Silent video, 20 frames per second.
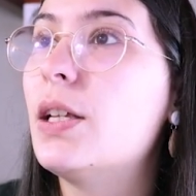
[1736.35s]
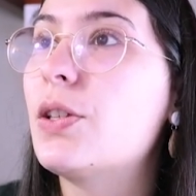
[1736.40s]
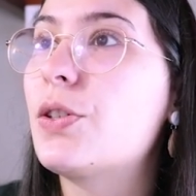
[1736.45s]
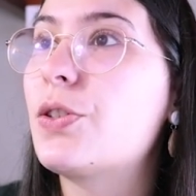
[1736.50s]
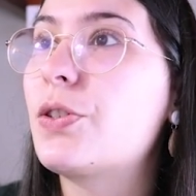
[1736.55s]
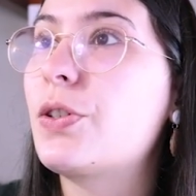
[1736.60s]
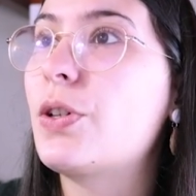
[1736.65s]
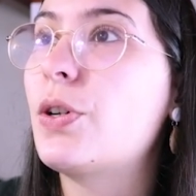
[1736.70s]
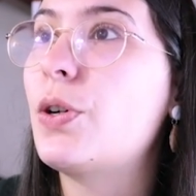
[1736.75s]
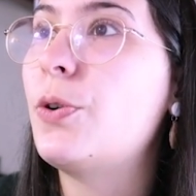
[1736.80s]

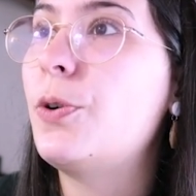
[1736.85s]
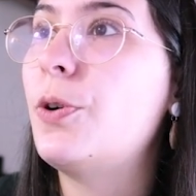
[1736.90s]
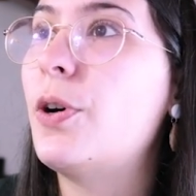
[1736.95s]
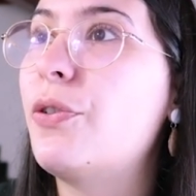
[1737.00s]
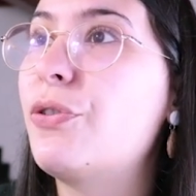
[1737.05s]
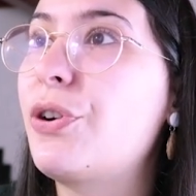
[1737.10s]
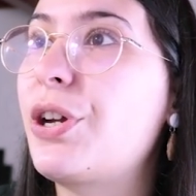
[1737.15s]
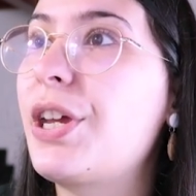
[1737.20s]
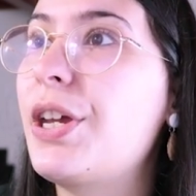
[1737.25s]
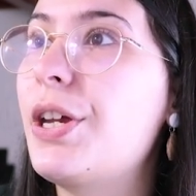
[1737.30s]
So
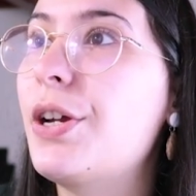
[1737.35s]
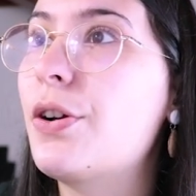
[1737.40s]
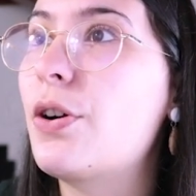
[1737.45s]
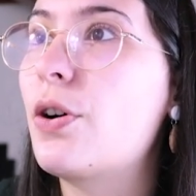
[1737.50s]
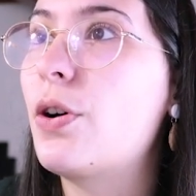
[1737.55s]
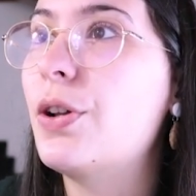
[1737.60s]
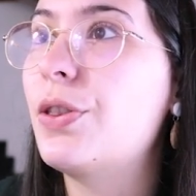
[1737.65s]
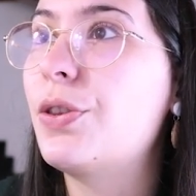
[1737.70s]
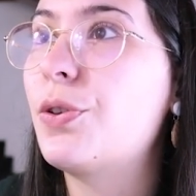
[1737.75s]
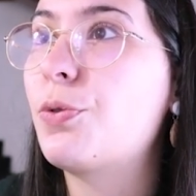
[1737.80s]
over here
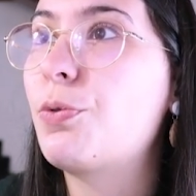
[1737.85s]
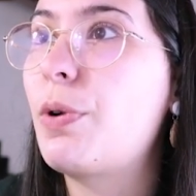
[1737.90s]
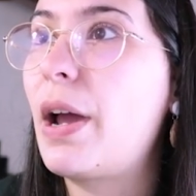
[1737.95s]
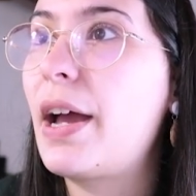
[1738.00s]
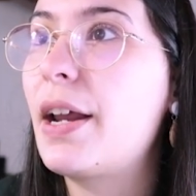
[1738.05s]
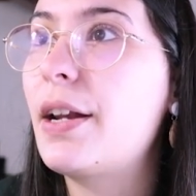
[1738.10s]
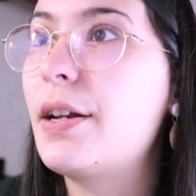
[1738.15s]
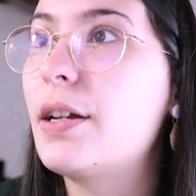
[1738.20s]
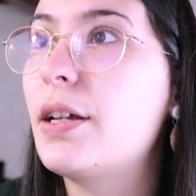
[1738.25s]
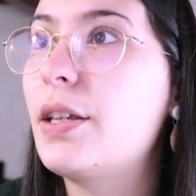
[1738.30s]
on the
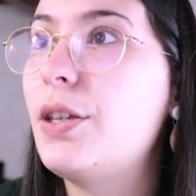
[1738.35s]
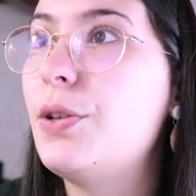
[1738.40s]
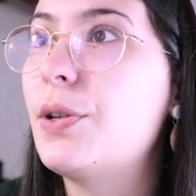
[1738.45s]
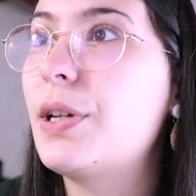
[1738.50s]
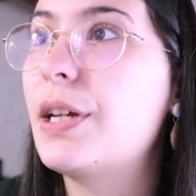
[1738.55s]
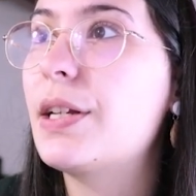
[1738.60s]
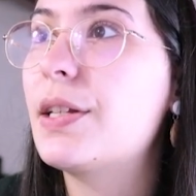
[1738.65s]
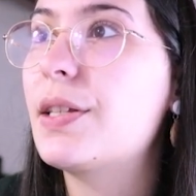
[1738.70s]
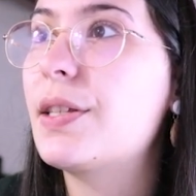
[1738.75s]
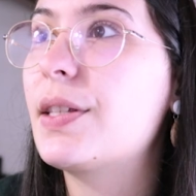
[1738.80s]
red, you
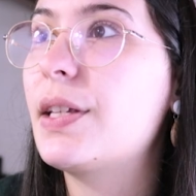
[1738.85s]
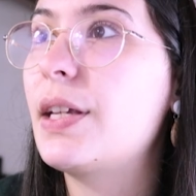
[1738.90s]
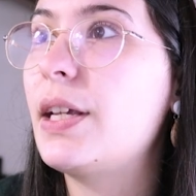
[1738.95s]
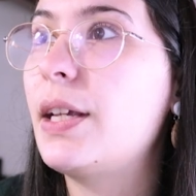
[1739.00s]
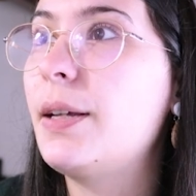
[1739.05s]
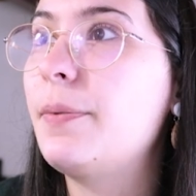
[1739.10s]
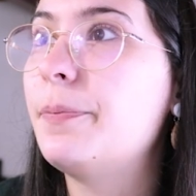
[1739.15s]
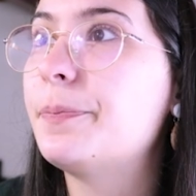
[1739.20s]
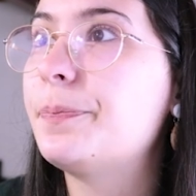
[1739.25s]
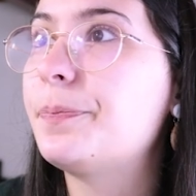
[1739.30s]
can
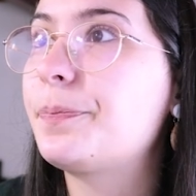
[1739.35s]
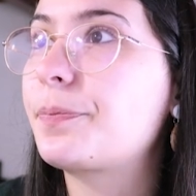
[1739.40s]
see